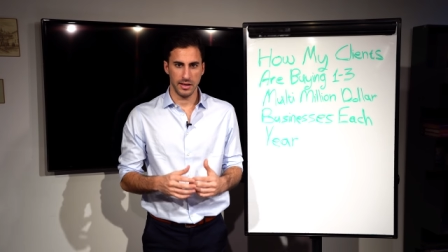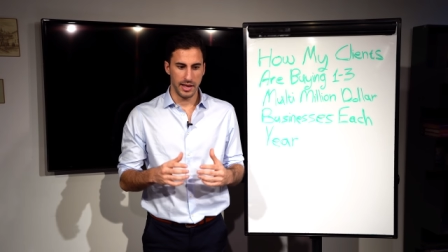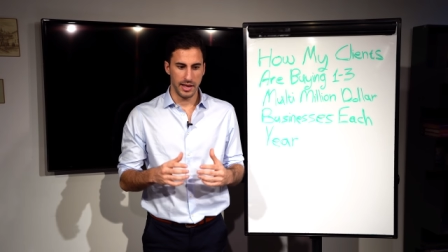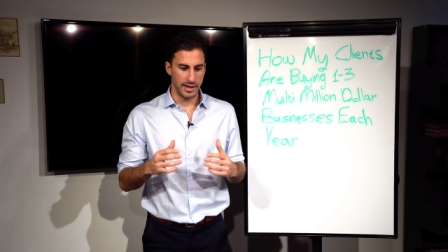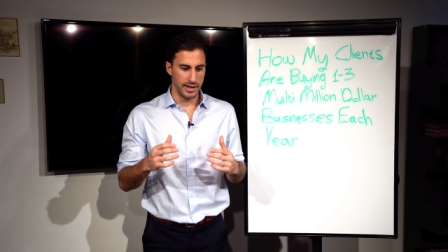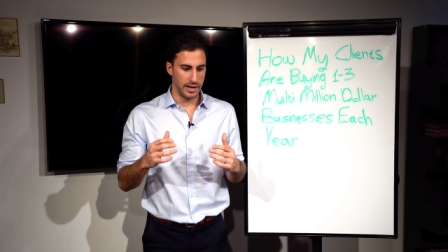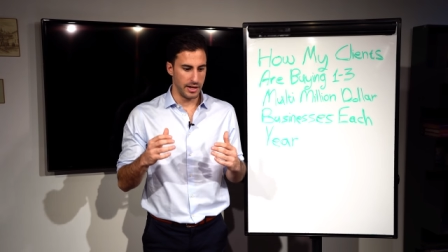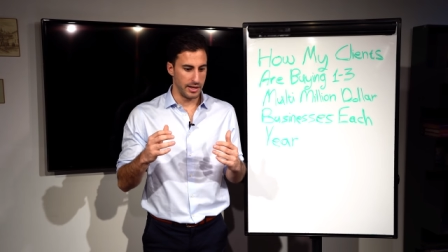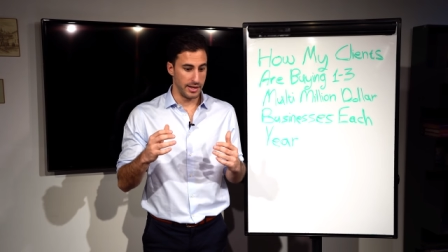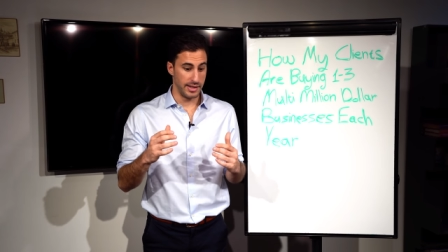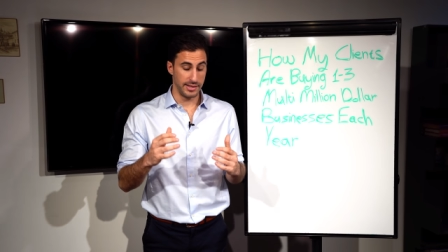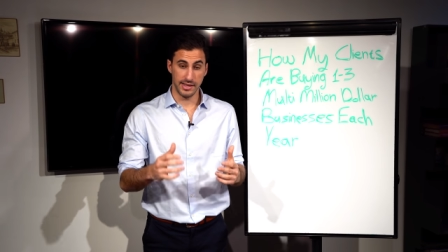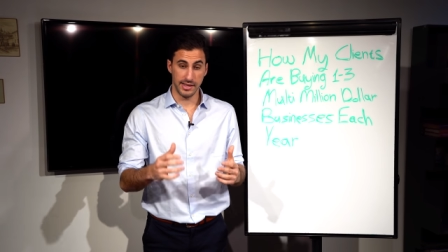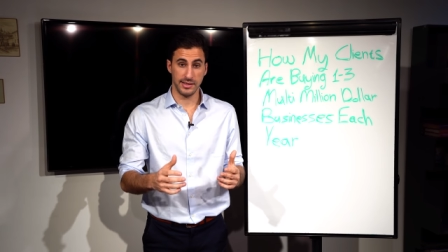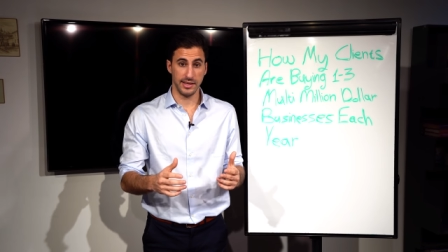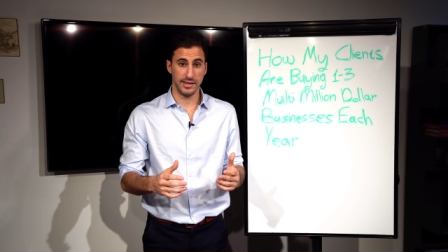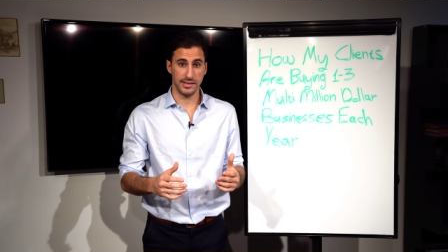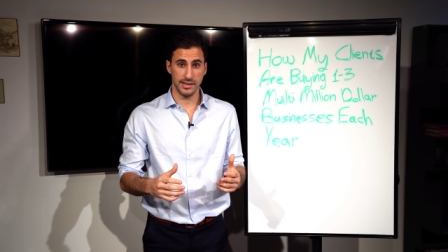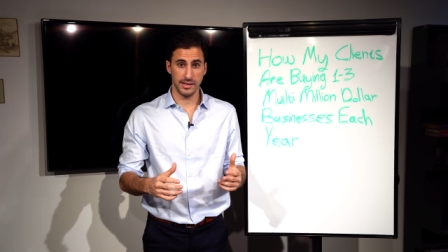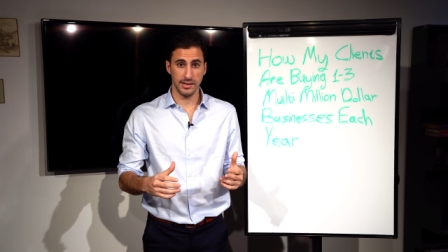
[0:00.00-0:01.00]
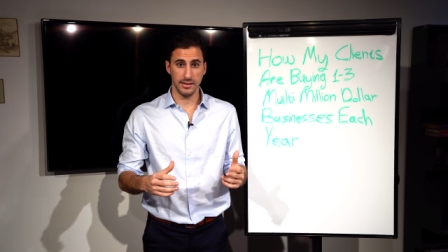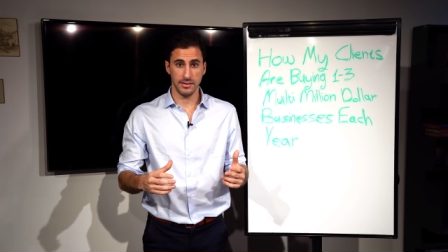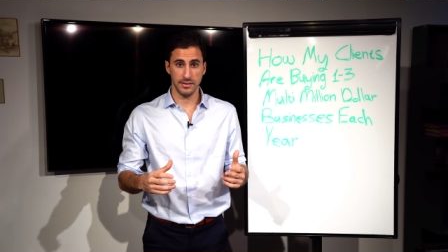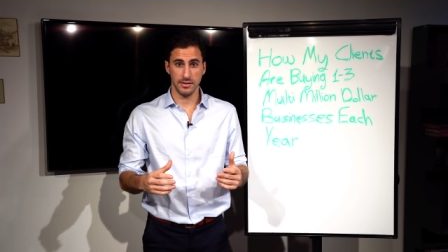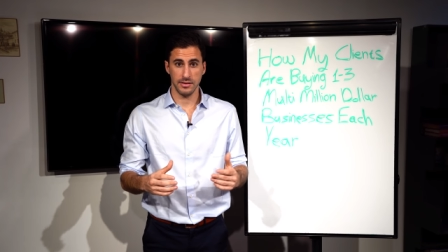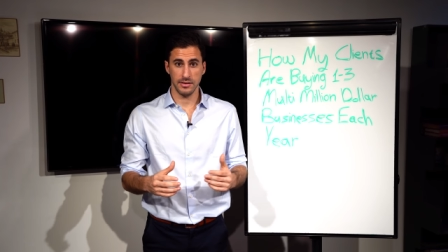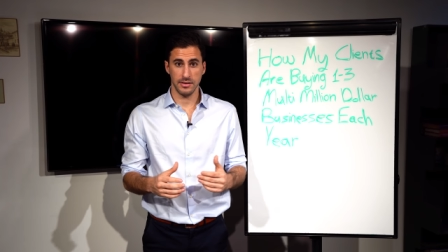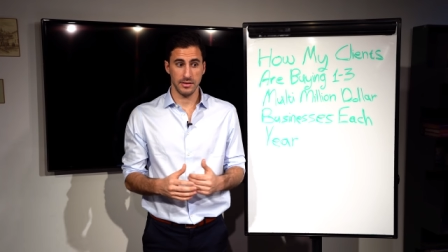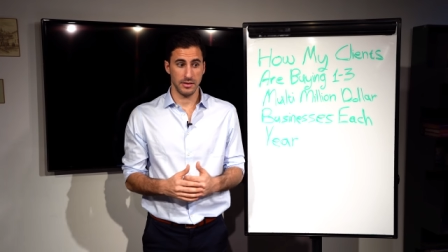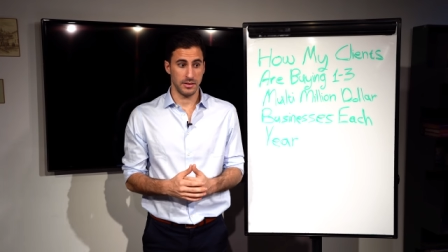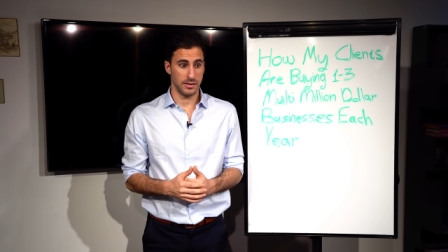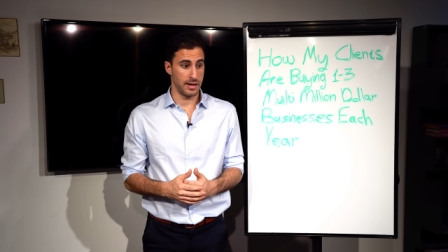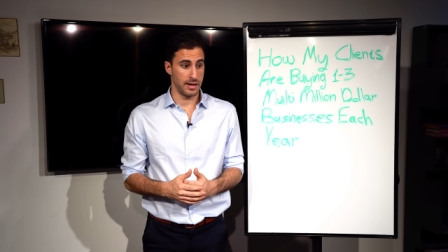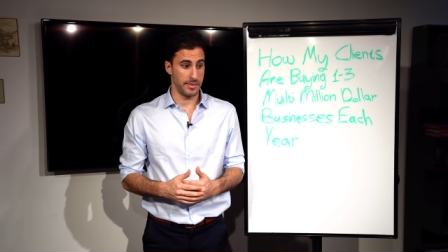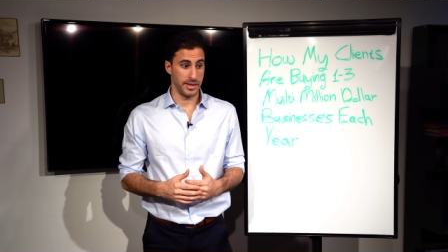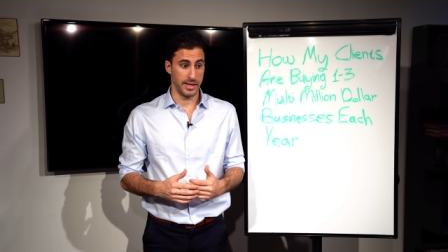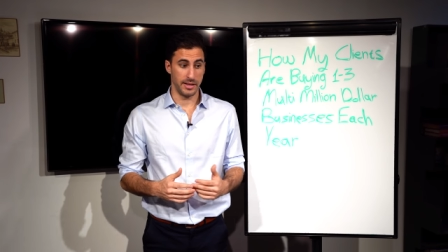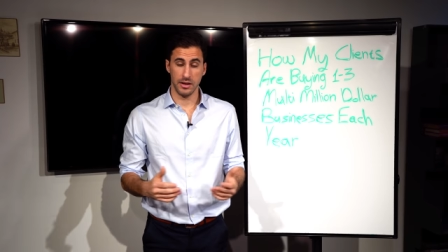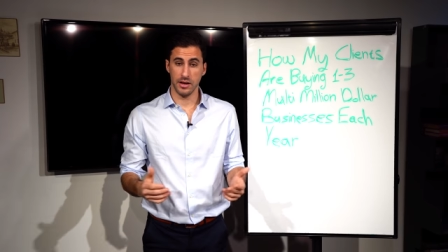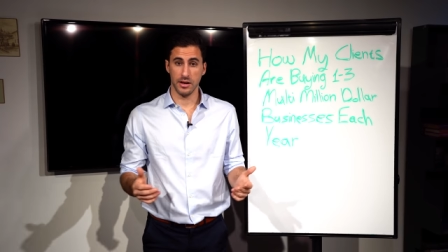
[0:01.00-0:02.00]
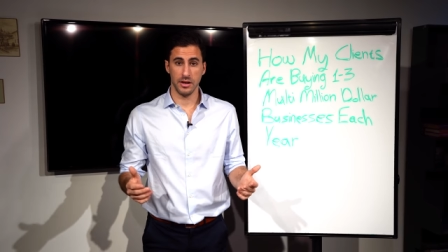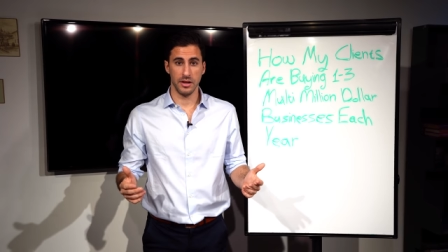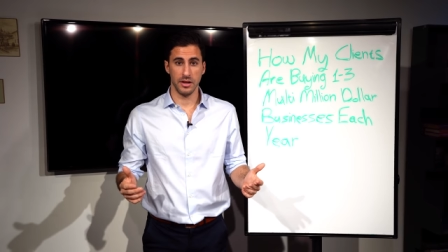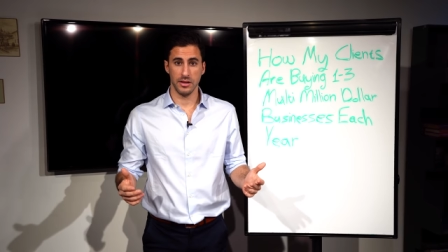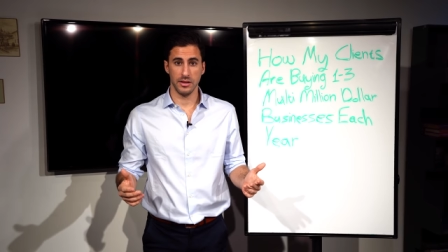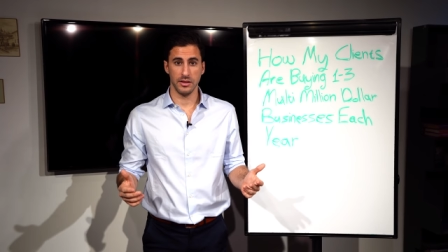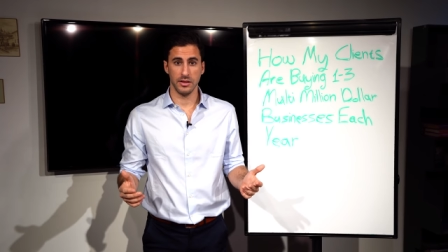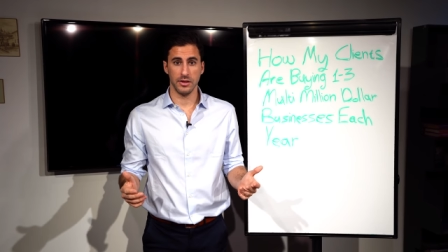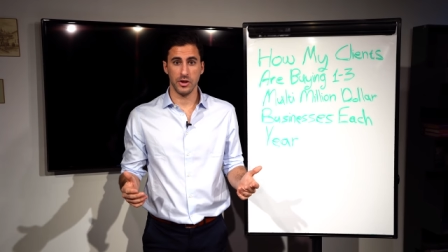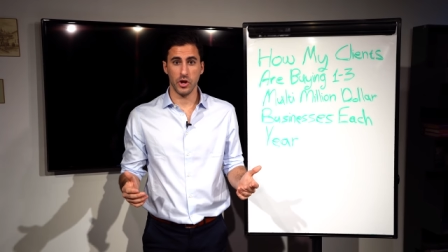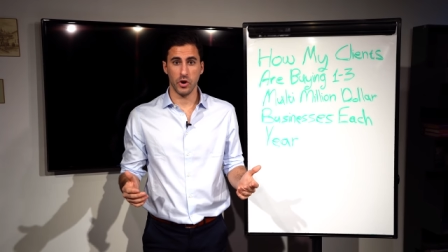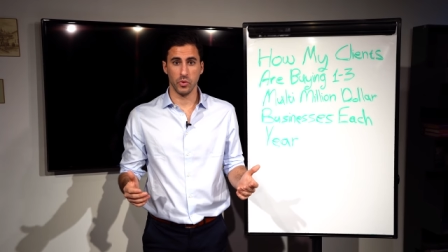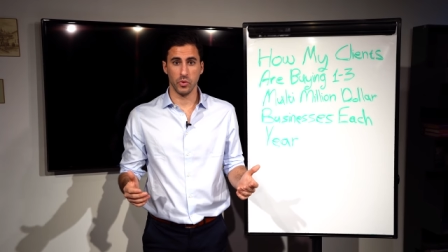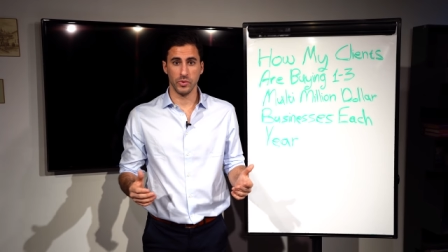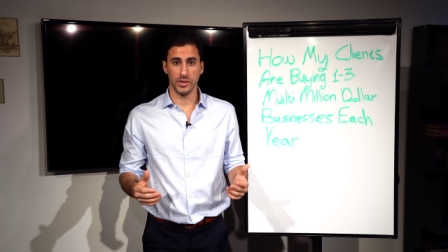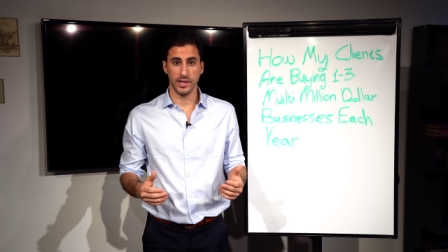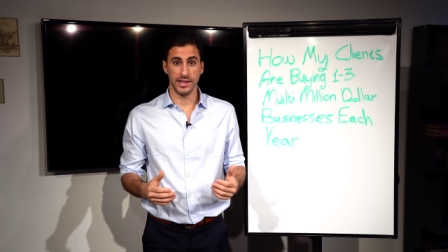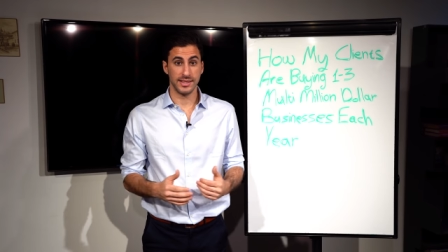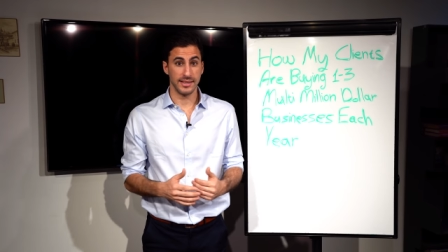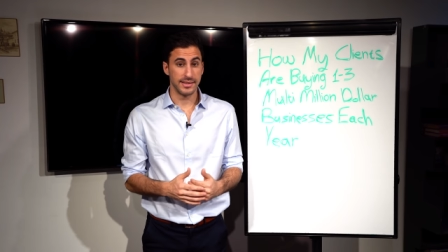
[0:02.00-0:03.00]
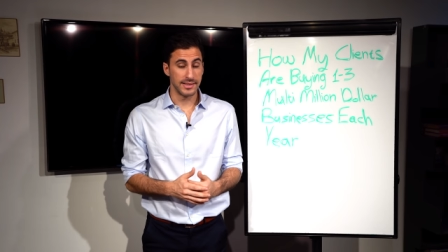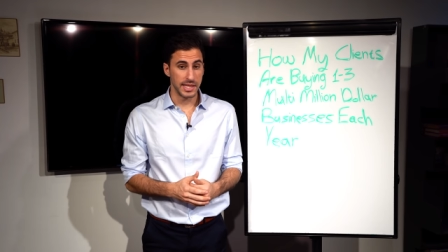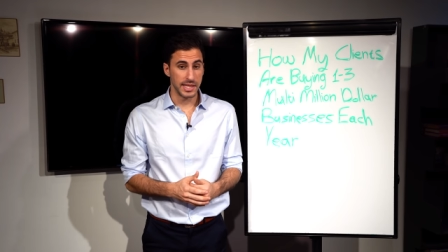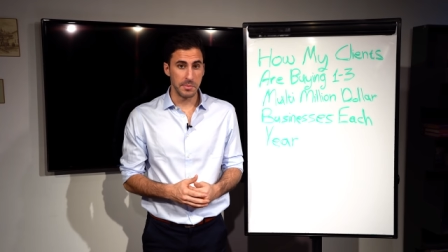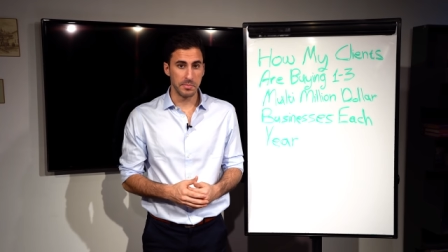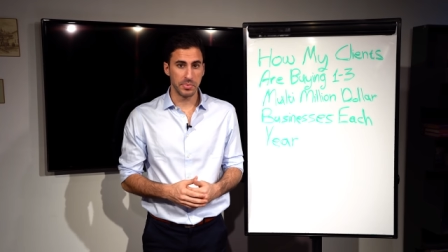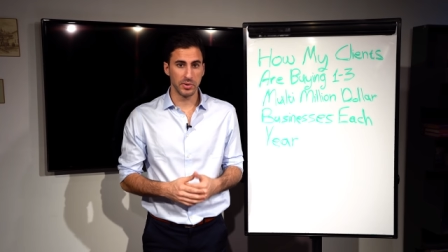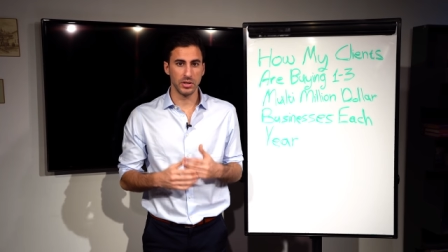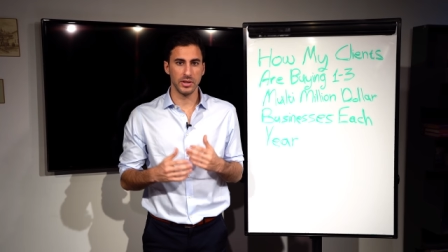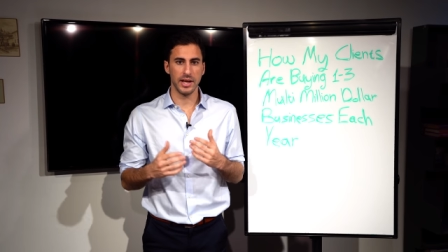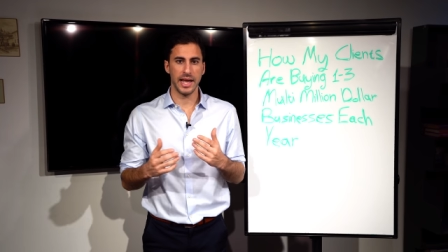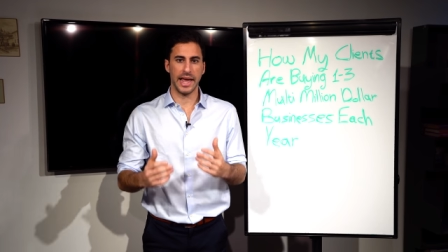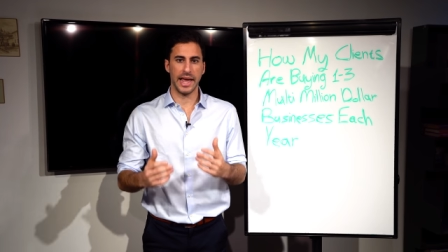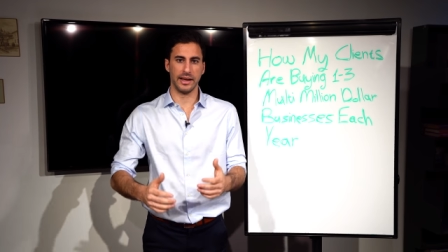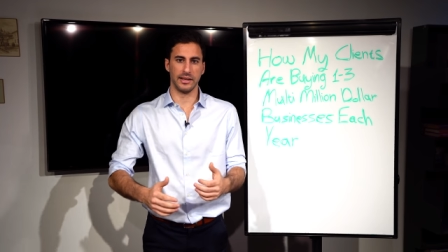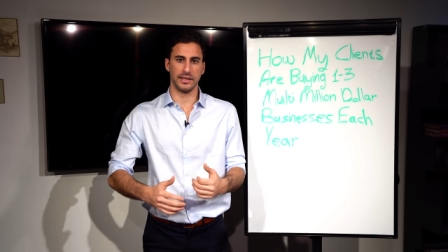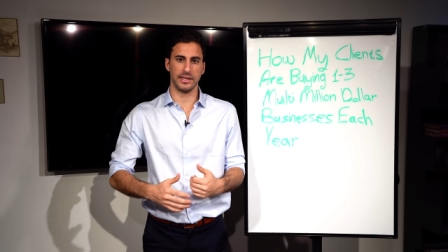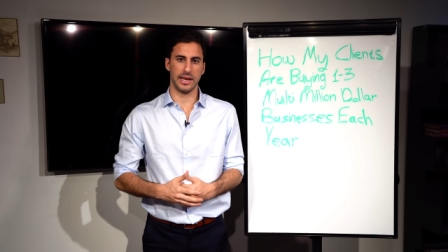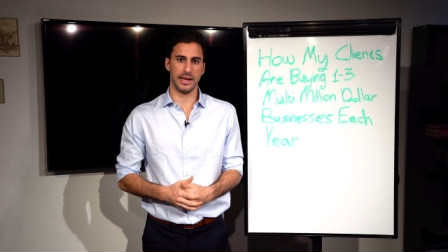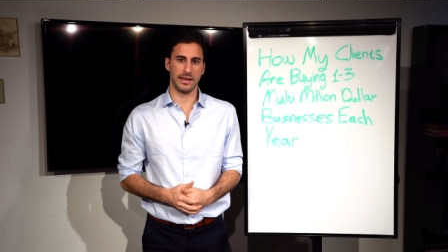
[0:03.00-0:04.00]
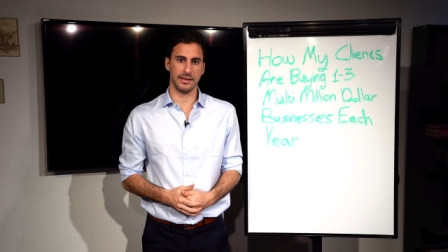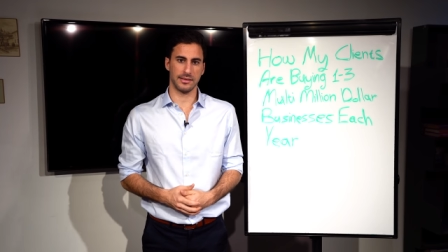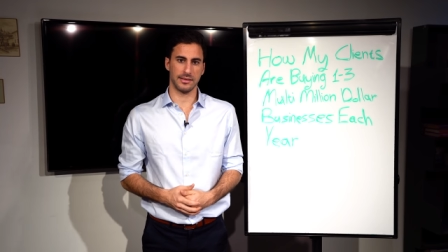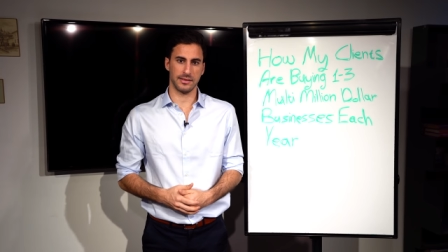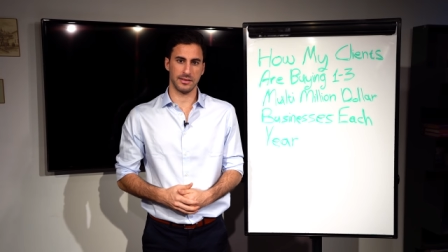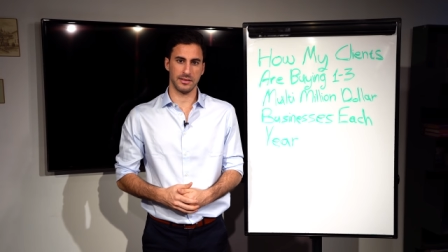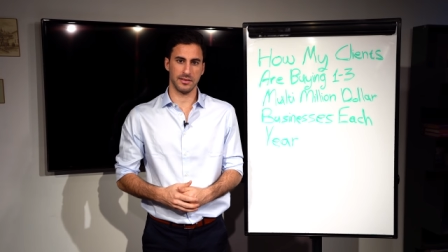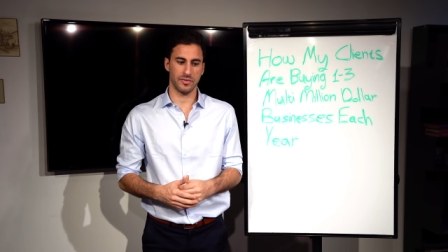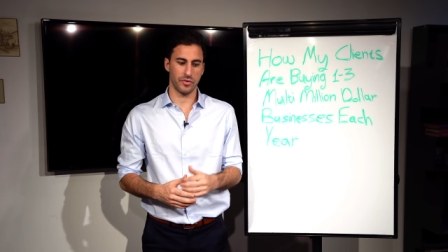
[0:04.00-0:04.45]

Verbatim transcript: And is it easy? I mean, no. Is it simple? Hell yes.